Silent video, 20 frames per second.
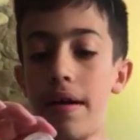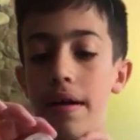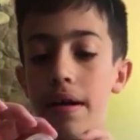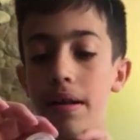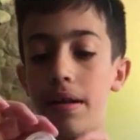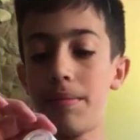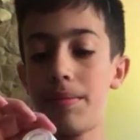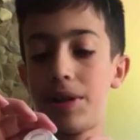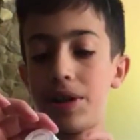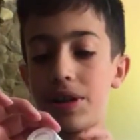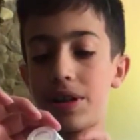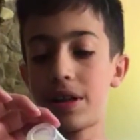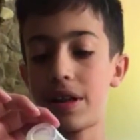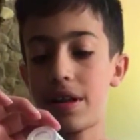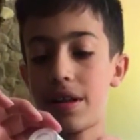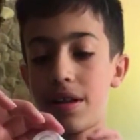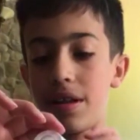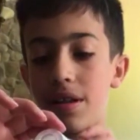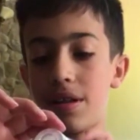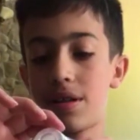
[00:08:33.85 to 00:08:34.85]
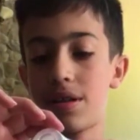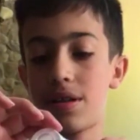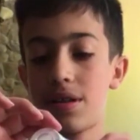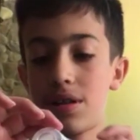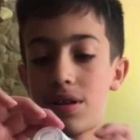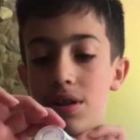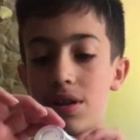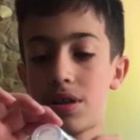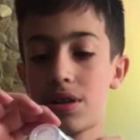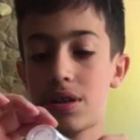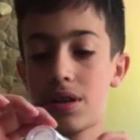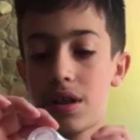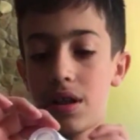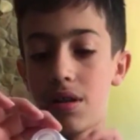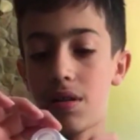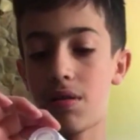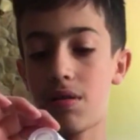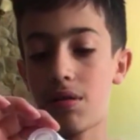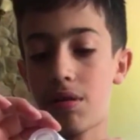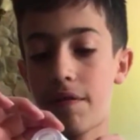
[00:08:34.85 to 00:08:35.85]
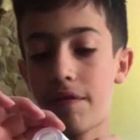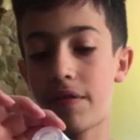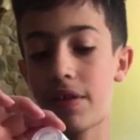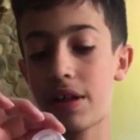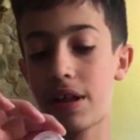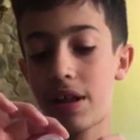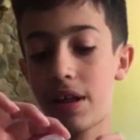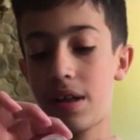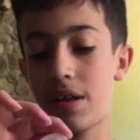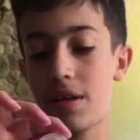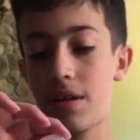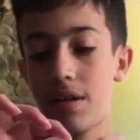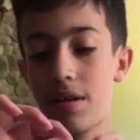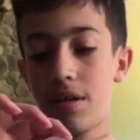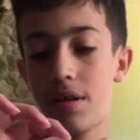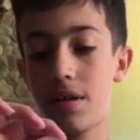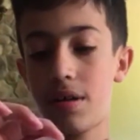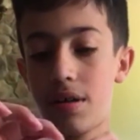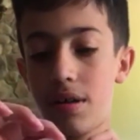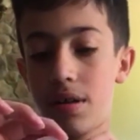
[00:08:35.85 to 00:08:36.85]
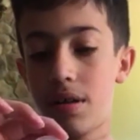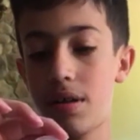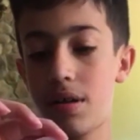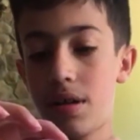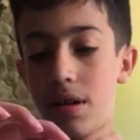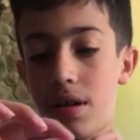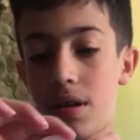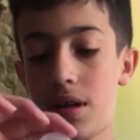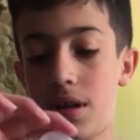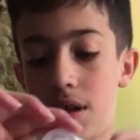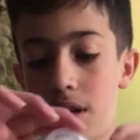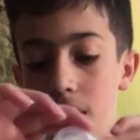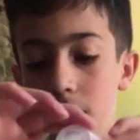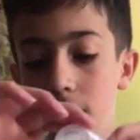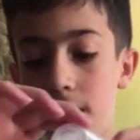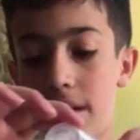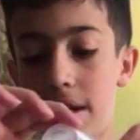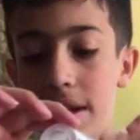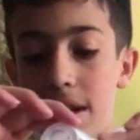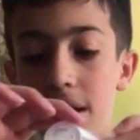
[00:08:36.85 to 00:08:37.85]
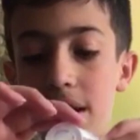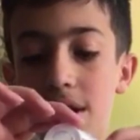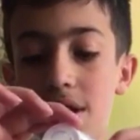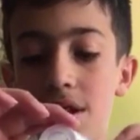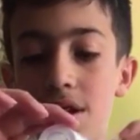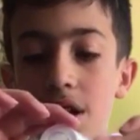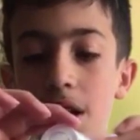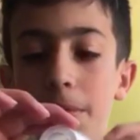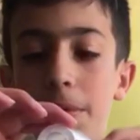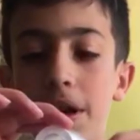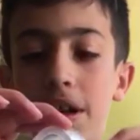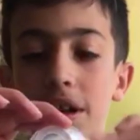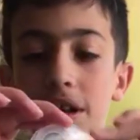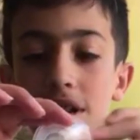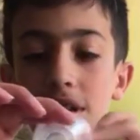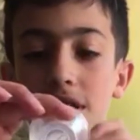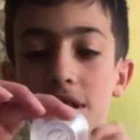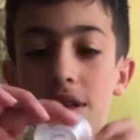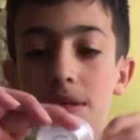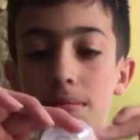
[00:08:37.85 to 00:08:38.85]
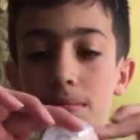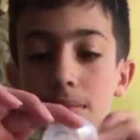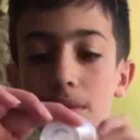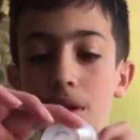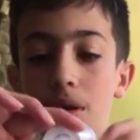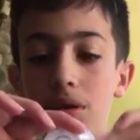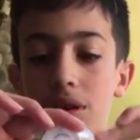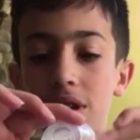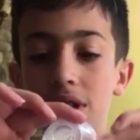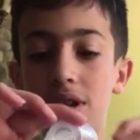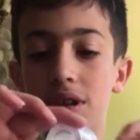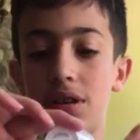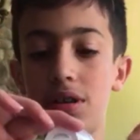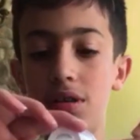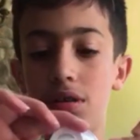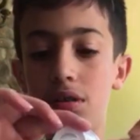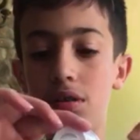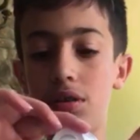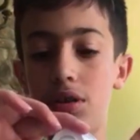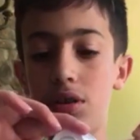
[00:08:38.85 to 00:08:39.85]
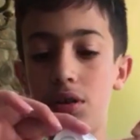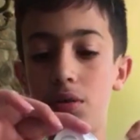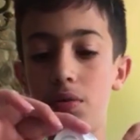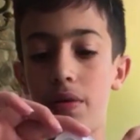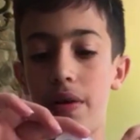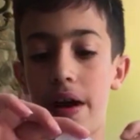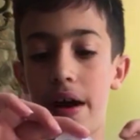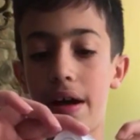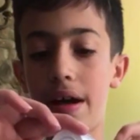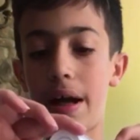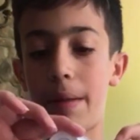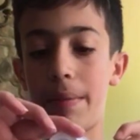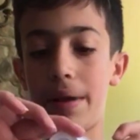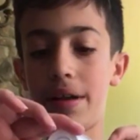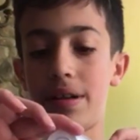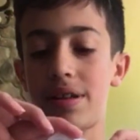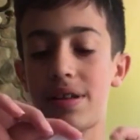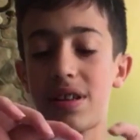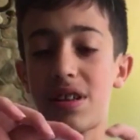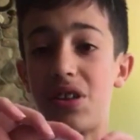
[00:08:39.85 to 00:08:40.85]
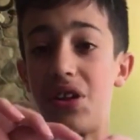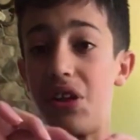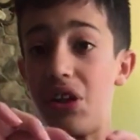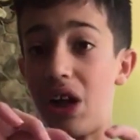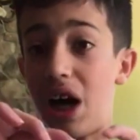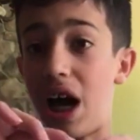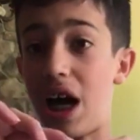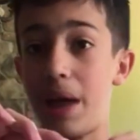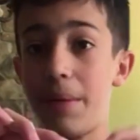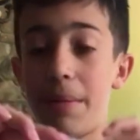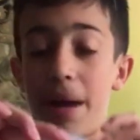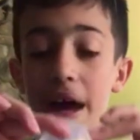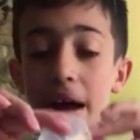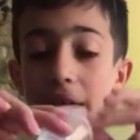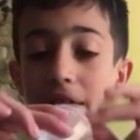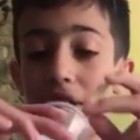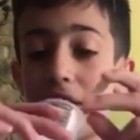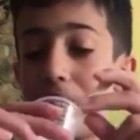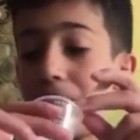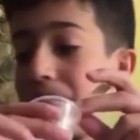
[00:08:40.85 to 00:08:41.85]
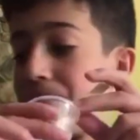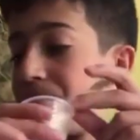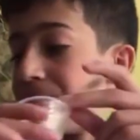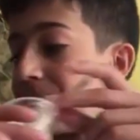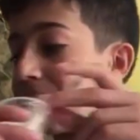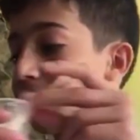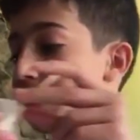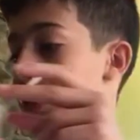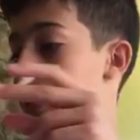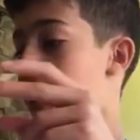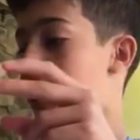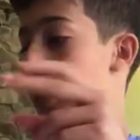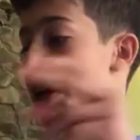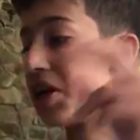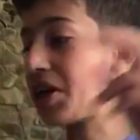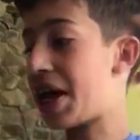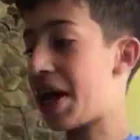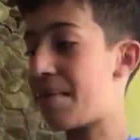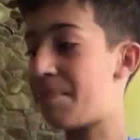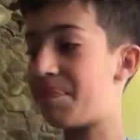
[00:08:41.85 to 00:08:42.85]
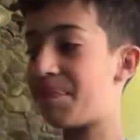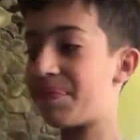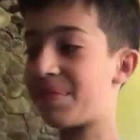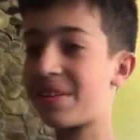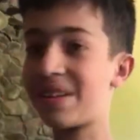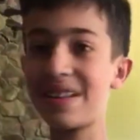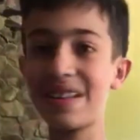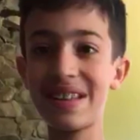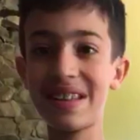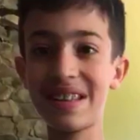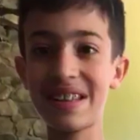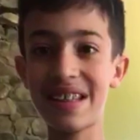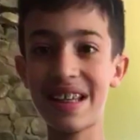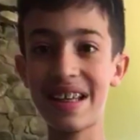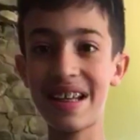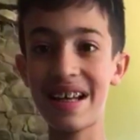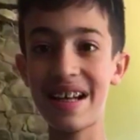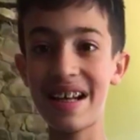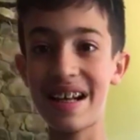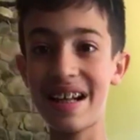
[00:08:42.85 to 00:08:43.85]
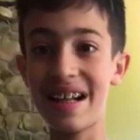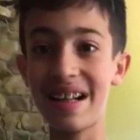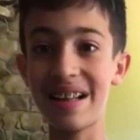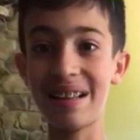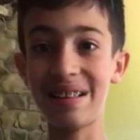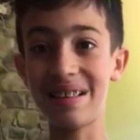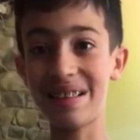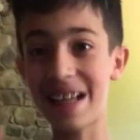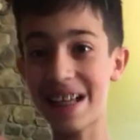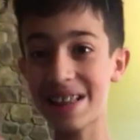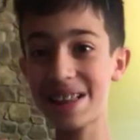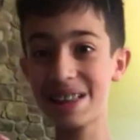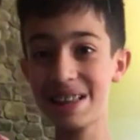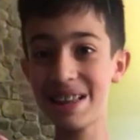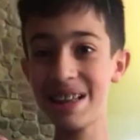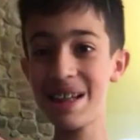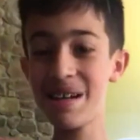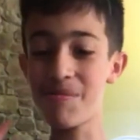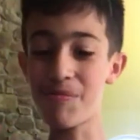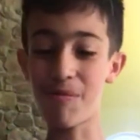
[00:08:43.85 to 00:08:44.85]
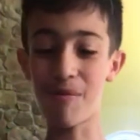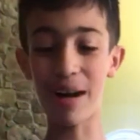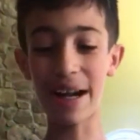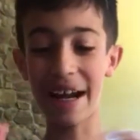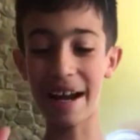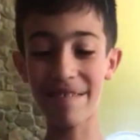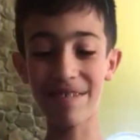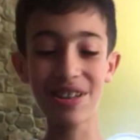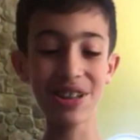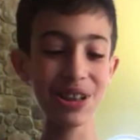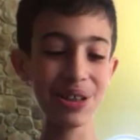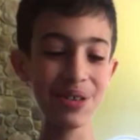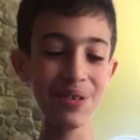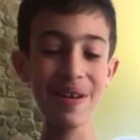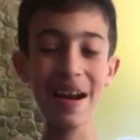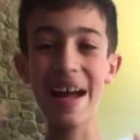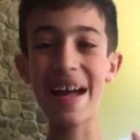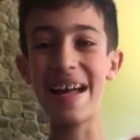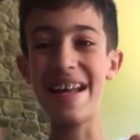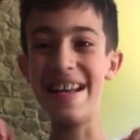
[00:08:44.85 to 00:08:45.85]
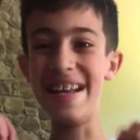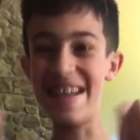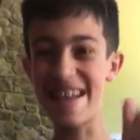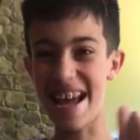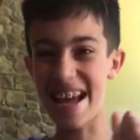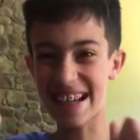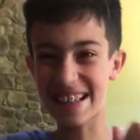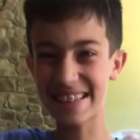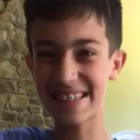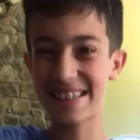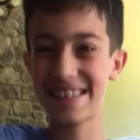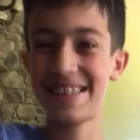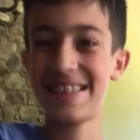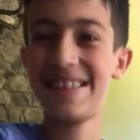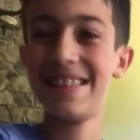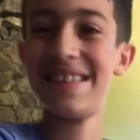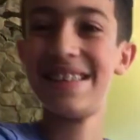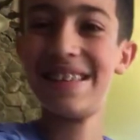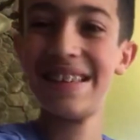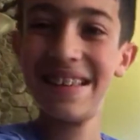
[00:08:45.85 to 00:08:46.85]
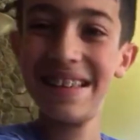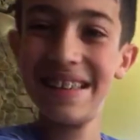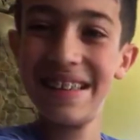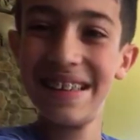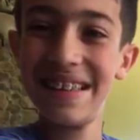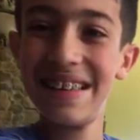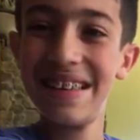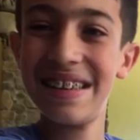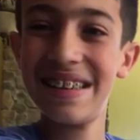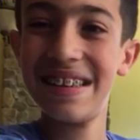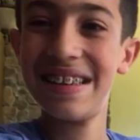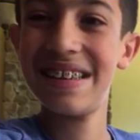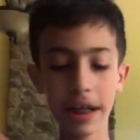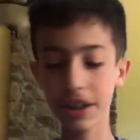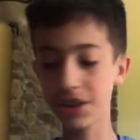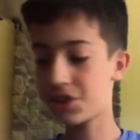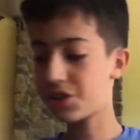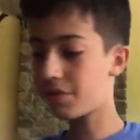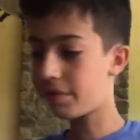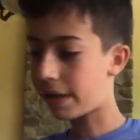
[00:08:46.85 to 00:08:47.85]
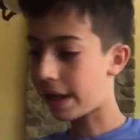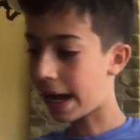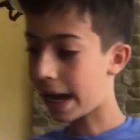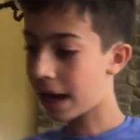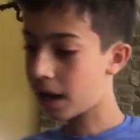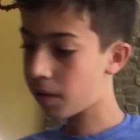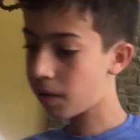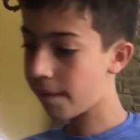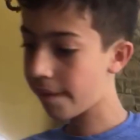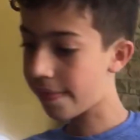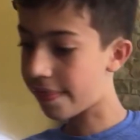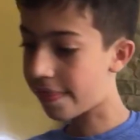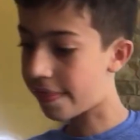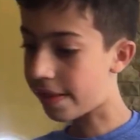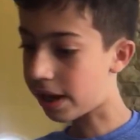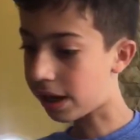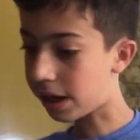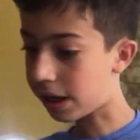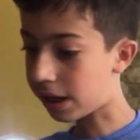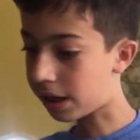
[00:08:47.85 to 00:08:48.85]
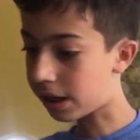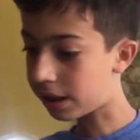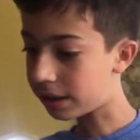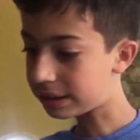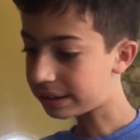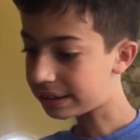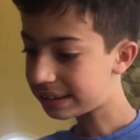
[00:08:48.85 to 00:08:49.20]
Let me just get this and just get all of it in. Okay, this is gonna be like the smallest slime ever. Okay, let's see what I have to do next. Okay, so now the